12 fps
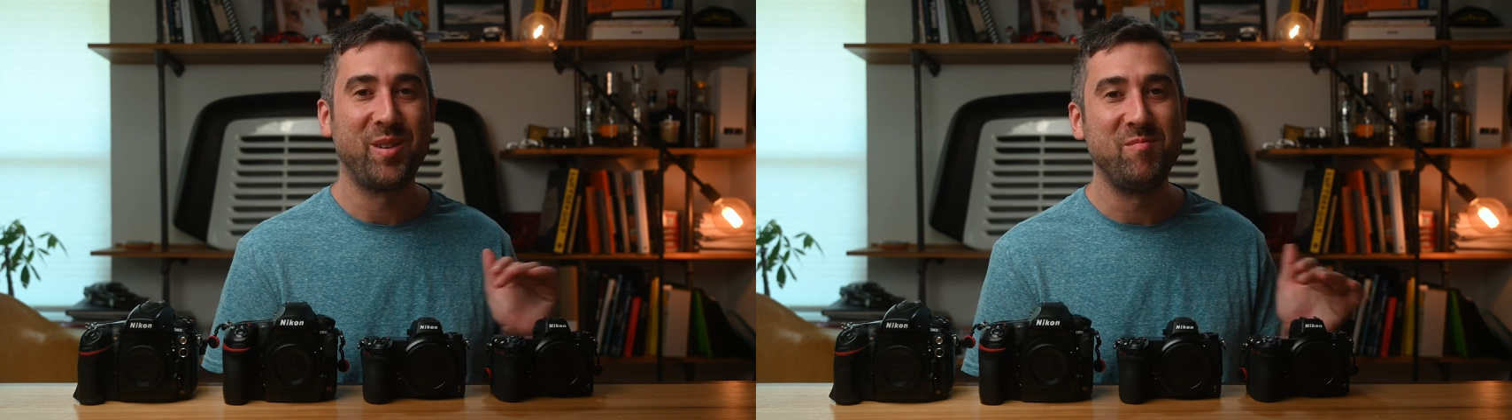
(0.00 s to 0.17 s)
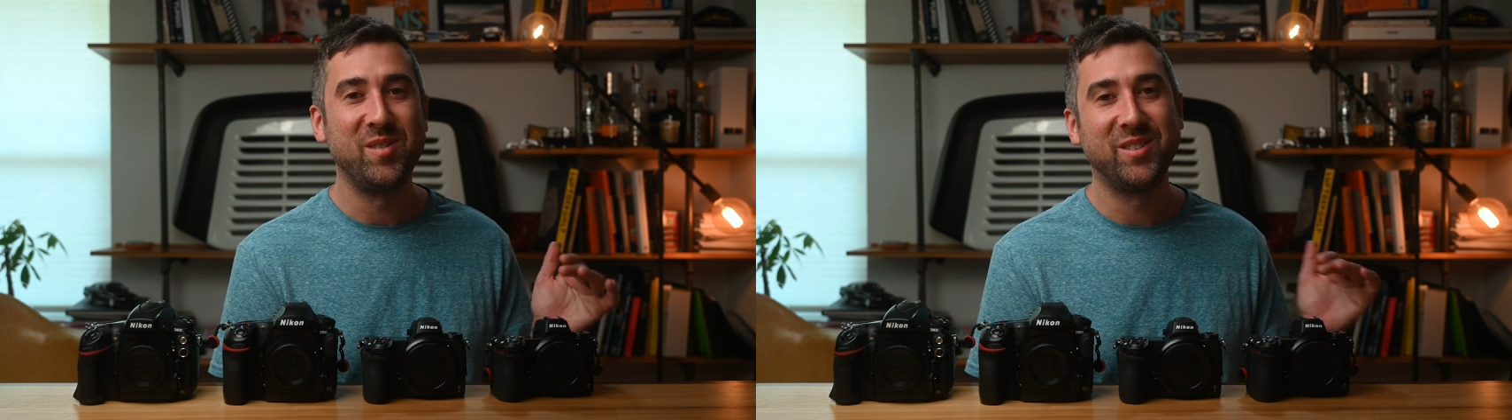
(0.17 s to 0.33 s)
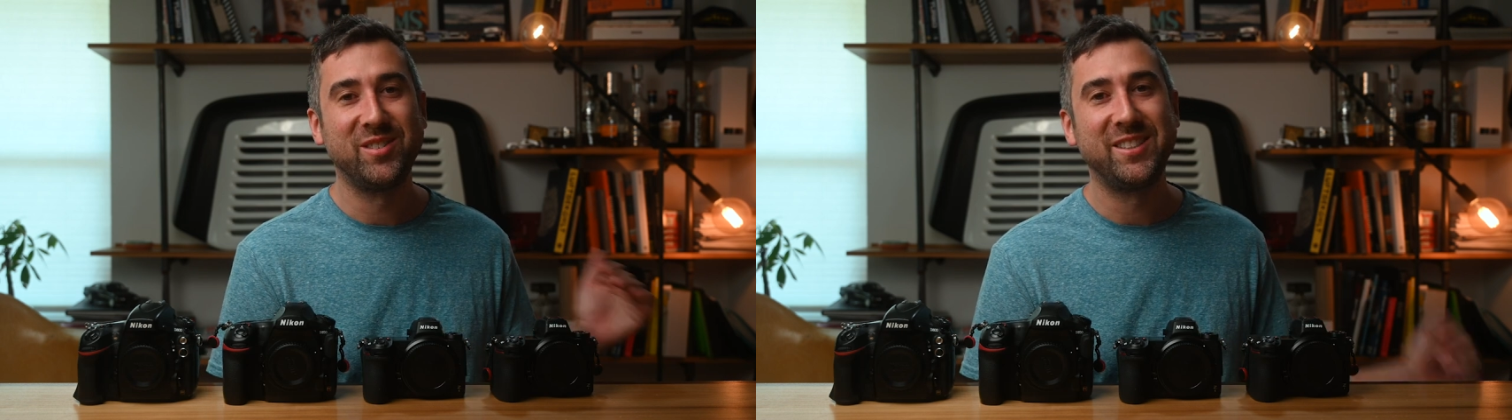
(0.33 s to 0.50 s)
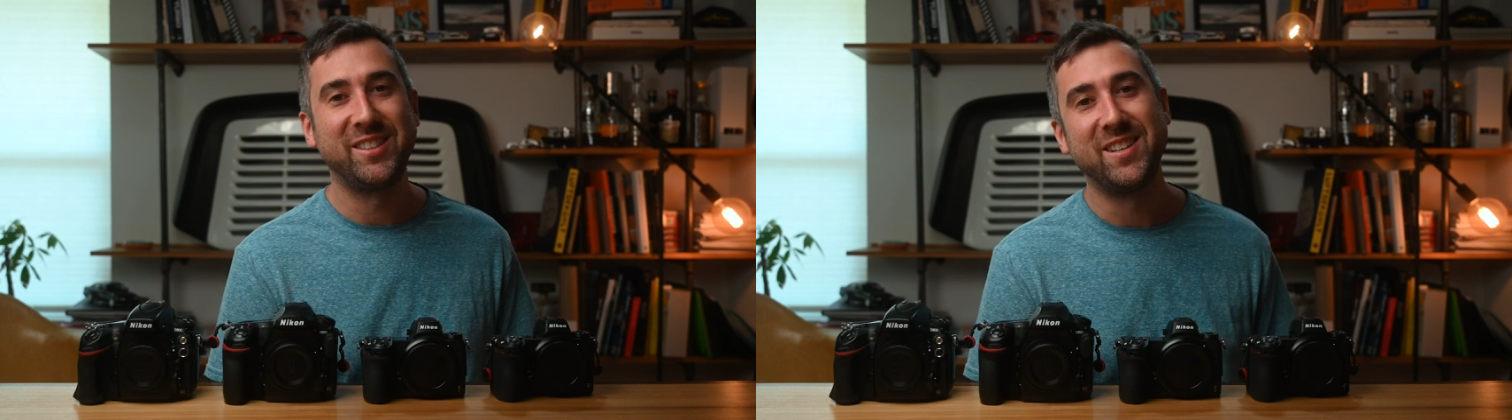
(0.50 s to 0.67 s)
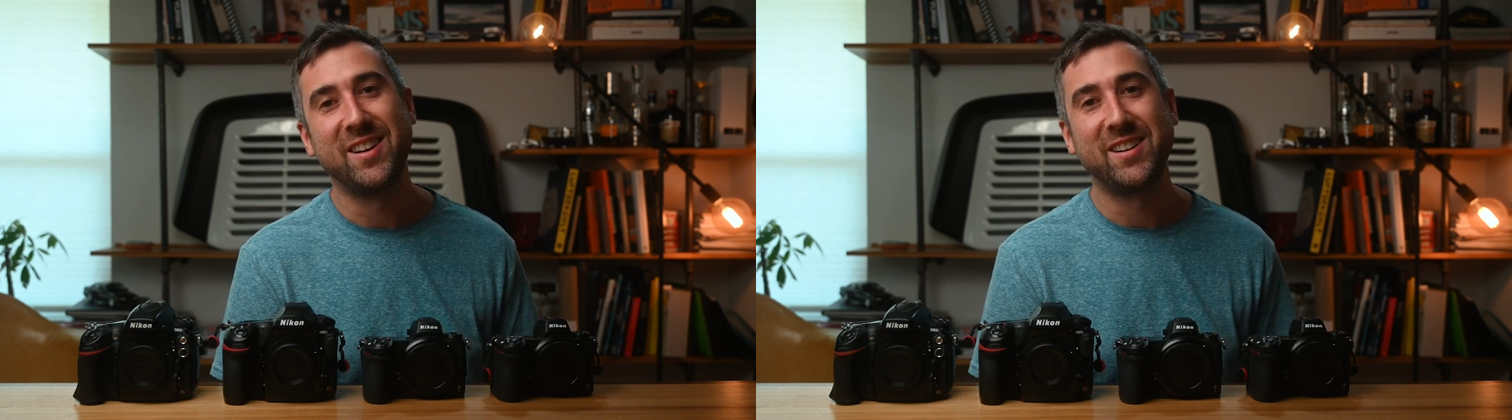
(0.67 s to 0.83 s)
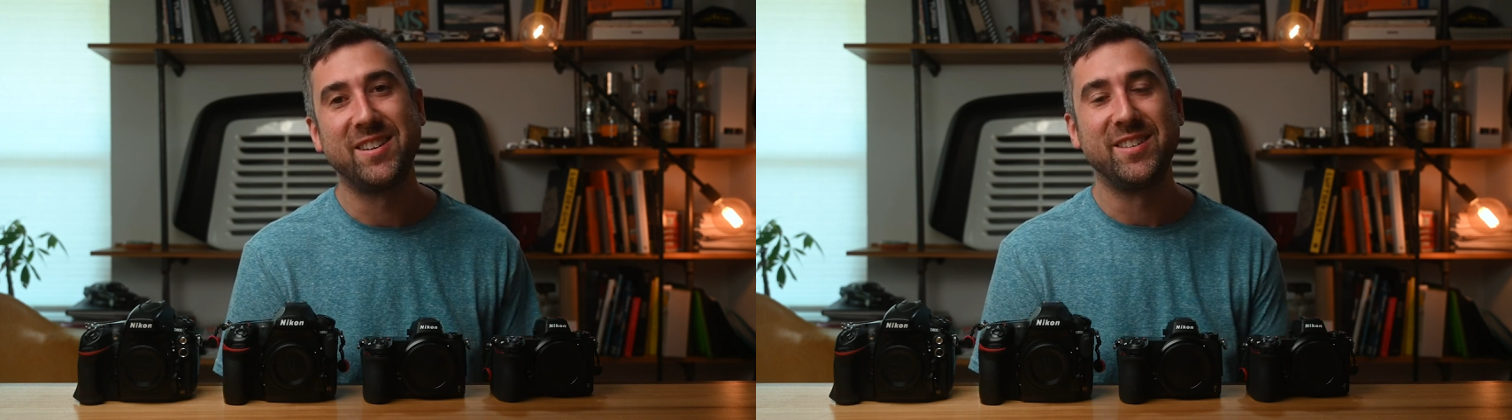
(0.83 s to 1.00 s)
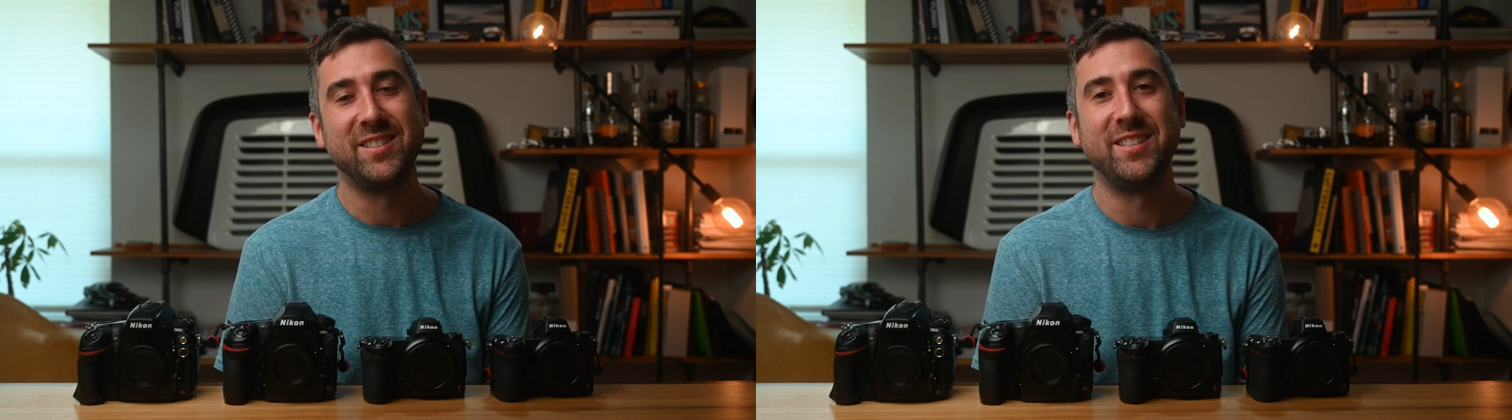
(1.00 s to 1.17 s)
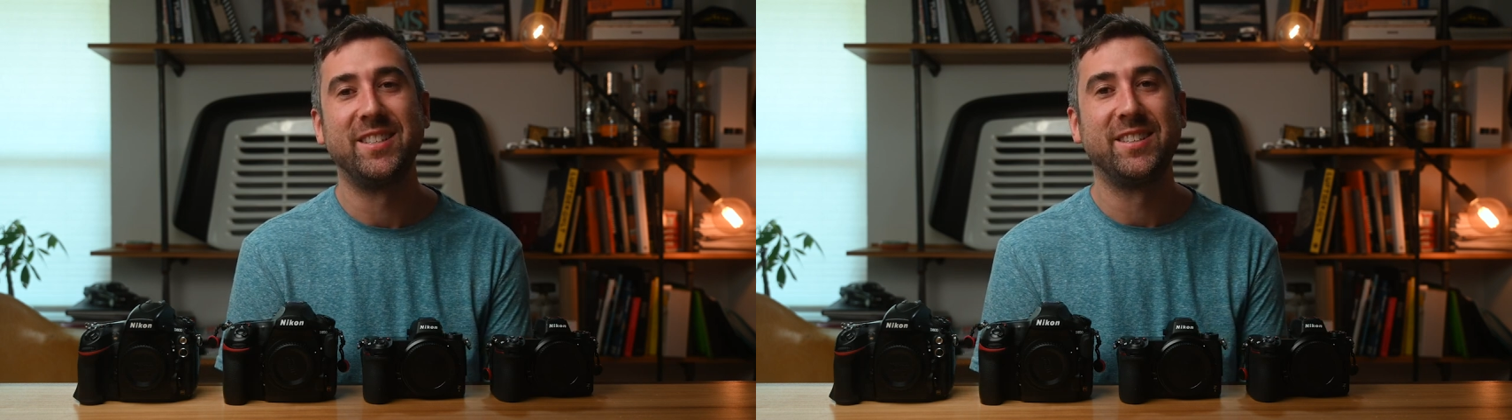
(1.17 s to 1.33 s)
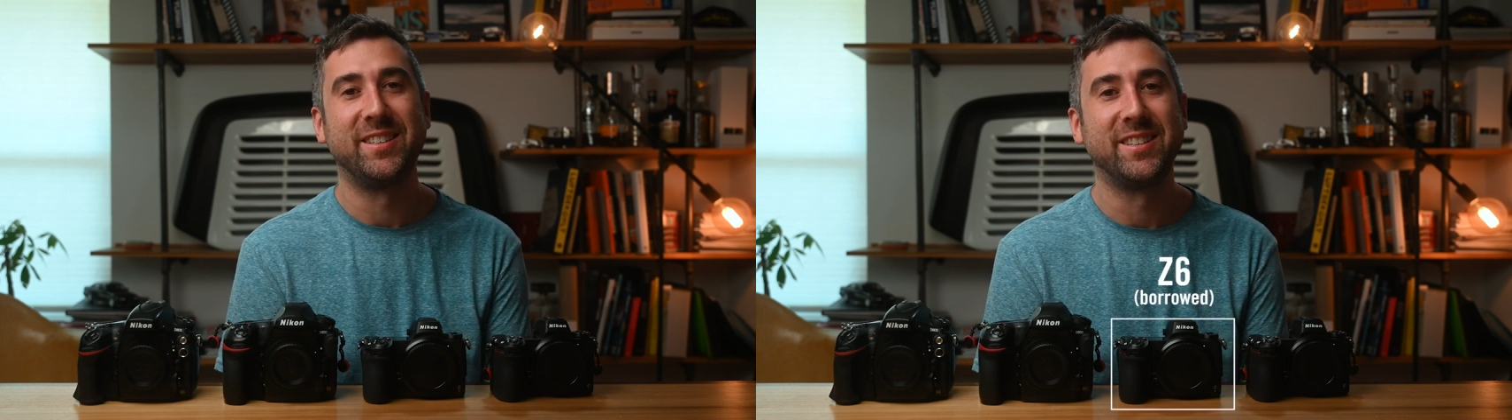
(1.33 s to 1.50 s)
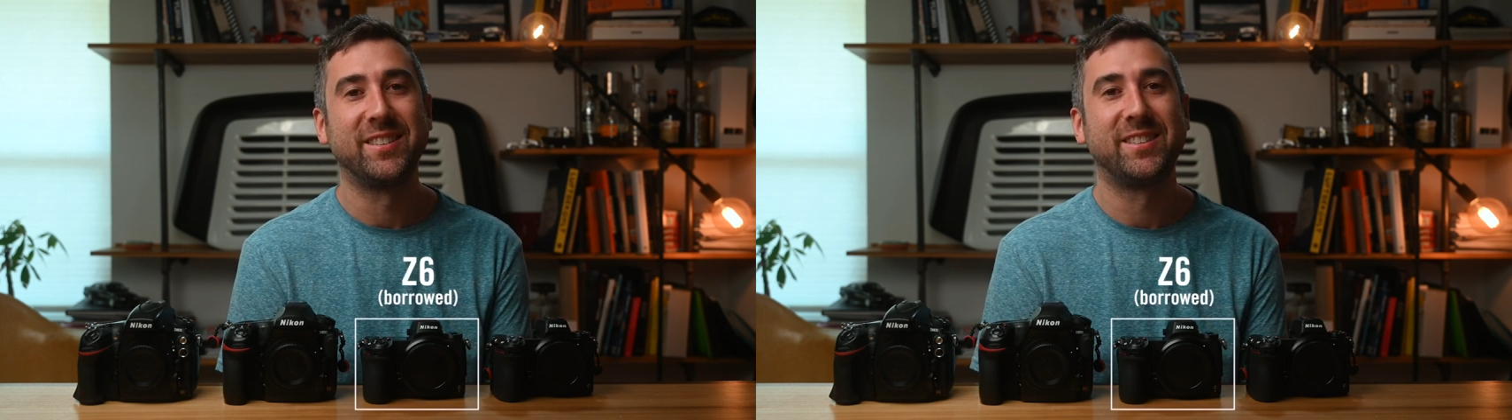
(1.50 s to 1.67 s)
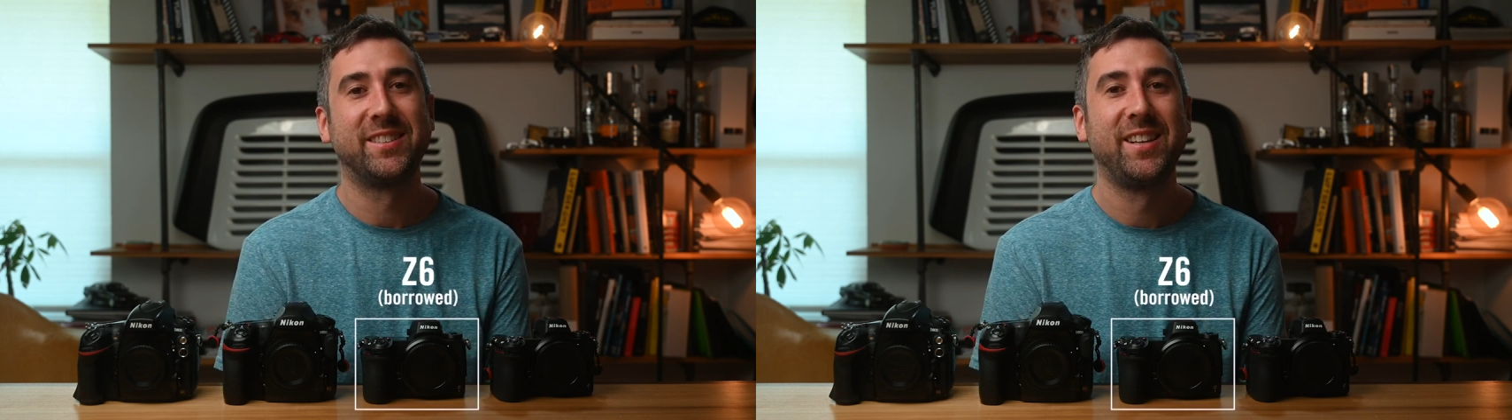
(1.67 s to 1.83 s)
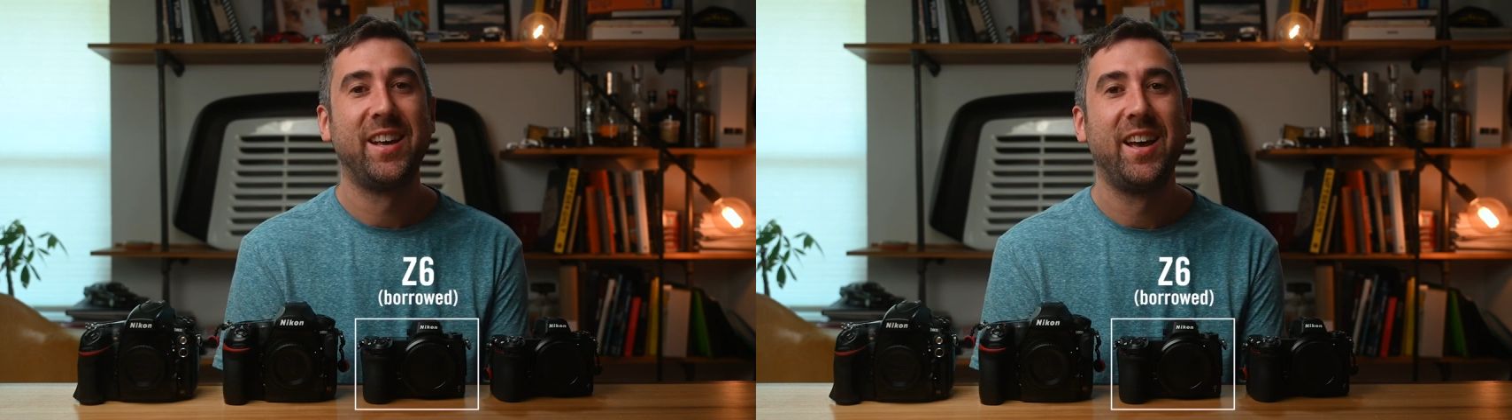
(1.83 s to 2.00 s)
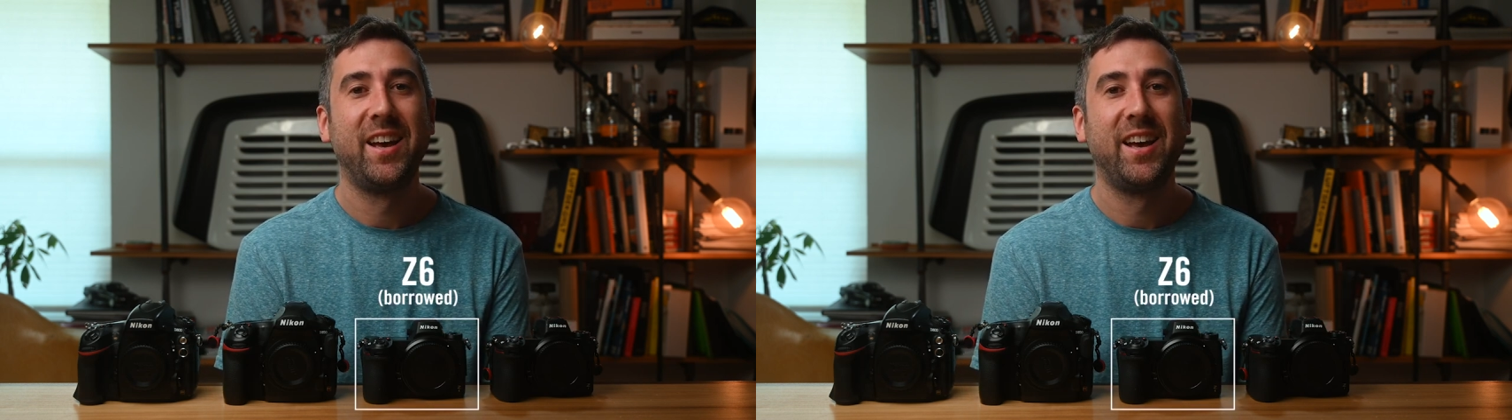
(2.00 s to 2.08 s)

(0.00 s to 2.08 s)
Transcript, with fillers: a mirrorless Nikon Z6